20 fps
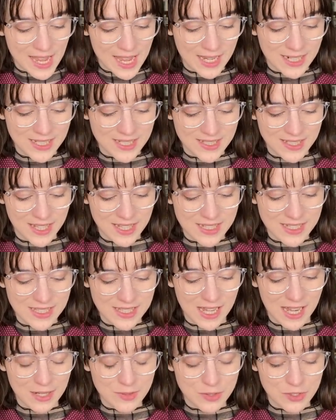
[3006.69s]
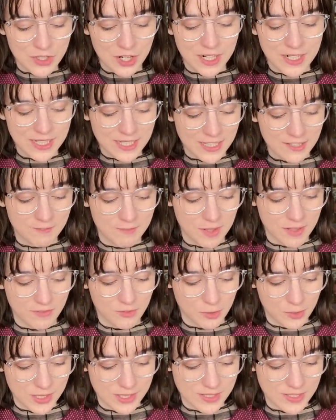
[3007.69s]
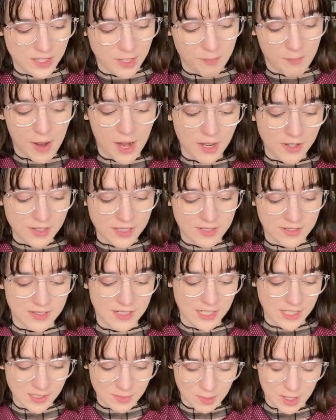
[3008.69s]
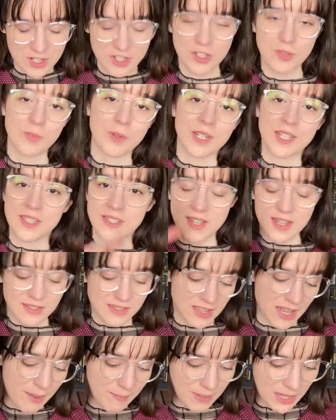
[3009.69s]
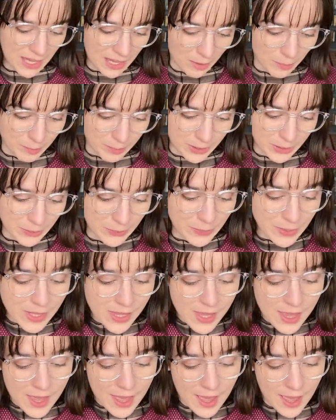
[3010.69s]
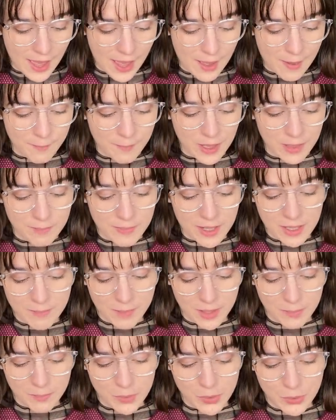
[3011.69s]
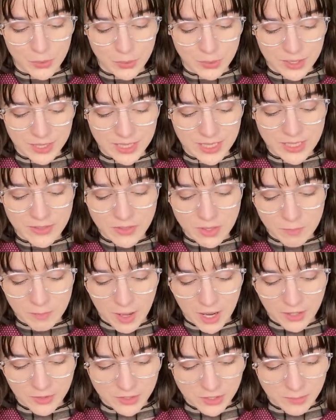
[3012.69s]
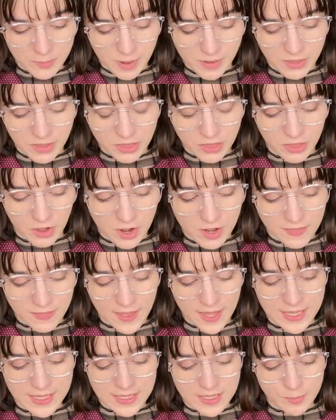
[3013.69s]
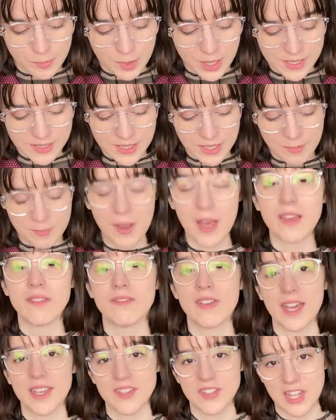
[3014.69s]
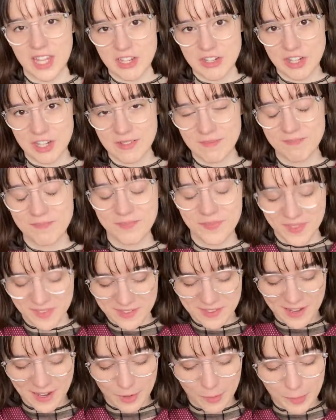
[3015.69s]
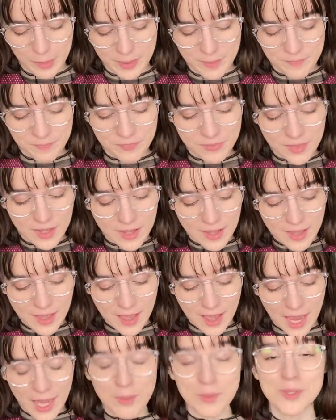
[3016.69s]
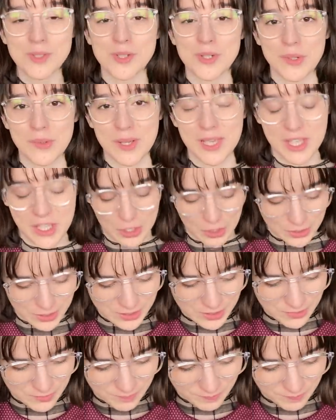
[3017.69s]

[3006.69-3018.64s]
And he says that I was trying to give my voice the mildest expression when he says, let me help you, and made my mood even milder by the thought that in suppressing my vexation to help him, I was doing good.